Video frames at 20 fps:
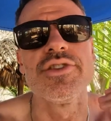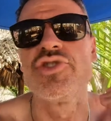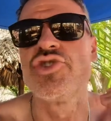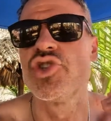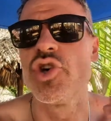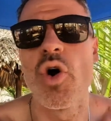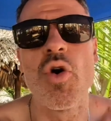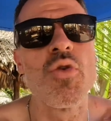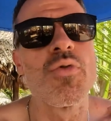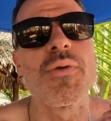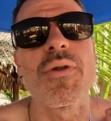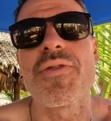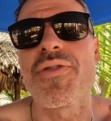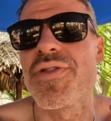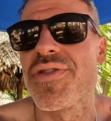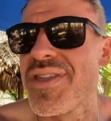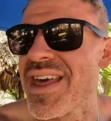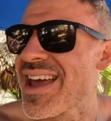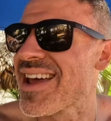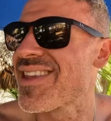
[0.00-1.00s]
Don't
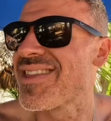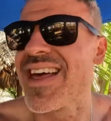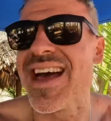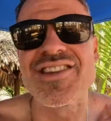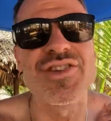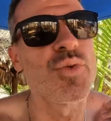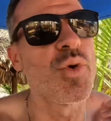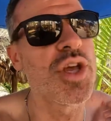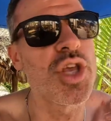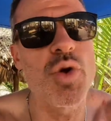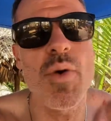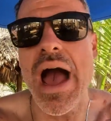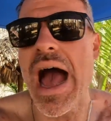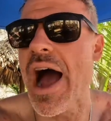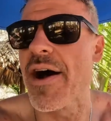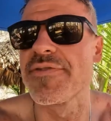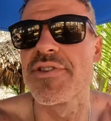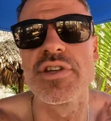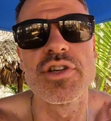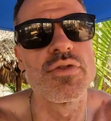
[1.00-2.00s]
think that's what you
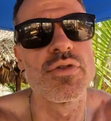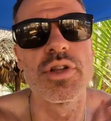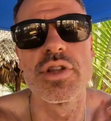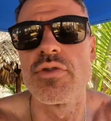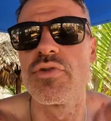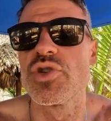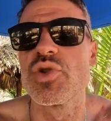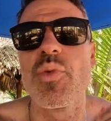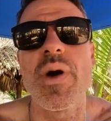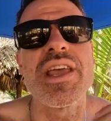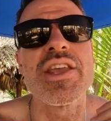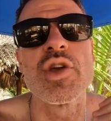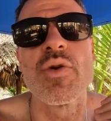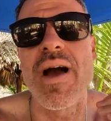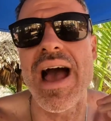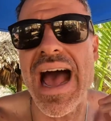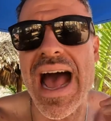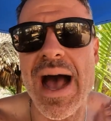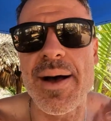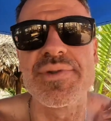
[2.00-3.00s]
have to do to lose weight. You
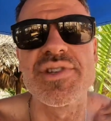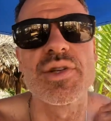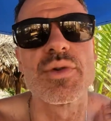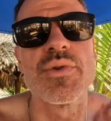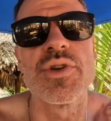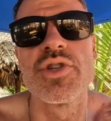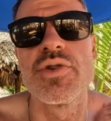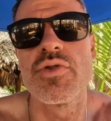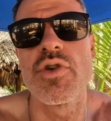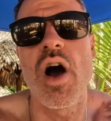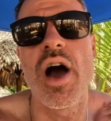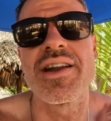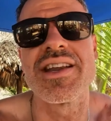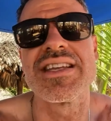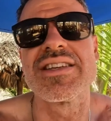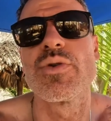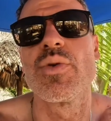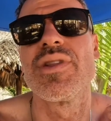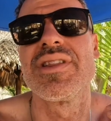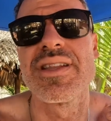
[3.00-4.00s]
absolutely do not
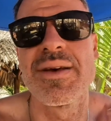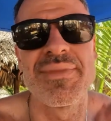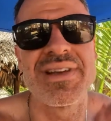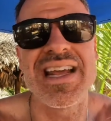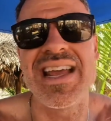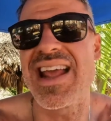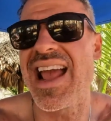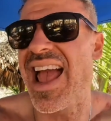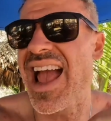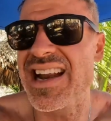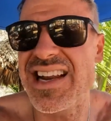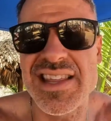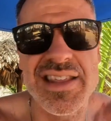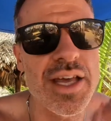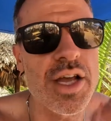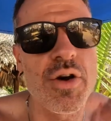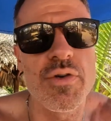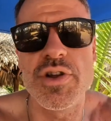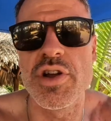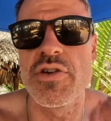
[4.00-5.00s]
need to eliminate
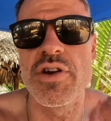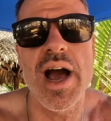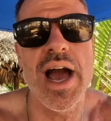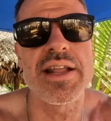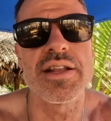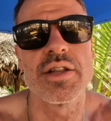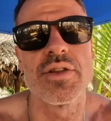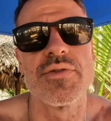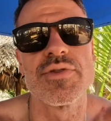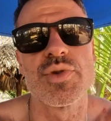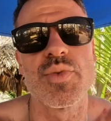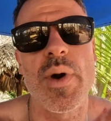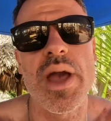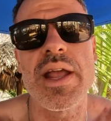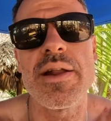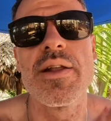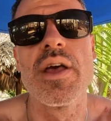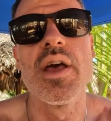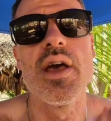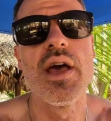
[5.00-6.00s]
anything out of your diet to lose
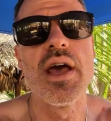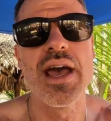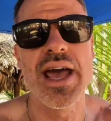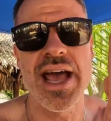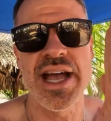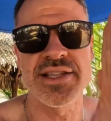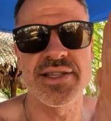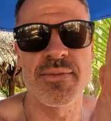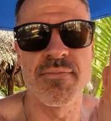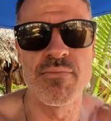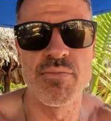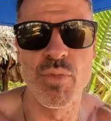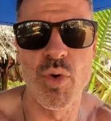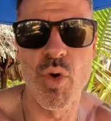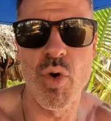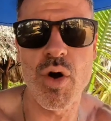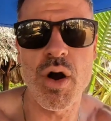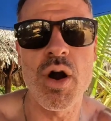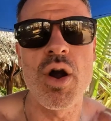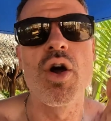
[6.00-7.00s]
weight. It's
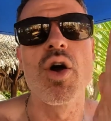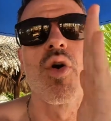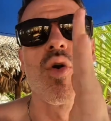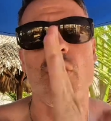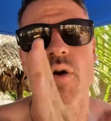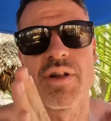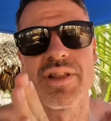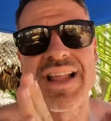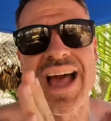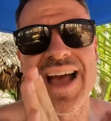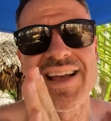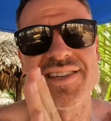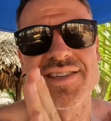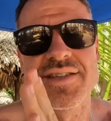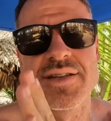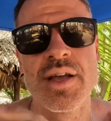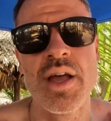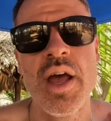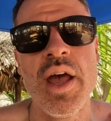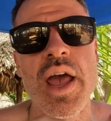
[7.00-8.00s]
more or
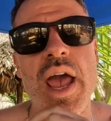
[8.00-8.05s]
less.